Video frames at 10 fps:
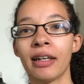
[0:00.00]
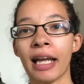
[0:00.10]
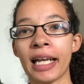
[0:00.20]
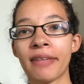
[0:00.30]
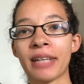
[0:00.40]

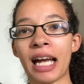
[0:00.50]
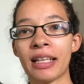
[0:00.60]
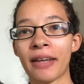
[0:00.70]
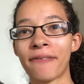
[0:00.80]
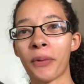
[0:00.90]
and I've got
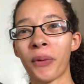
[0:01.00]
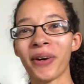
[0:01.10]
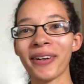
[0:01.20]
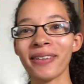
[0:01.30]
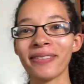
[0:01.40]
like
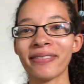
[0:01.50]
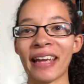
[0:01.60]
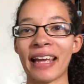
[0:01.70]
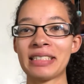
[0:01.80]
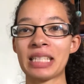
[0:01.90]
four,
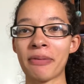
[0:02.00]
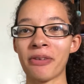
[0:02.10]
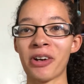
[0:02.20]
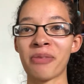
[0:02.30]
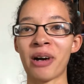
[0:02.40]
and some of
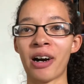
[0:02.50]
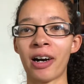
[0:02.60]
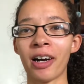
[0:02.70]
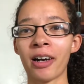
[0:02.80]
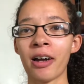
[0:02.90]
them
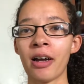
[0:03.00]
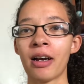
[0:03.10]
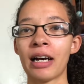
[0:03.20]
are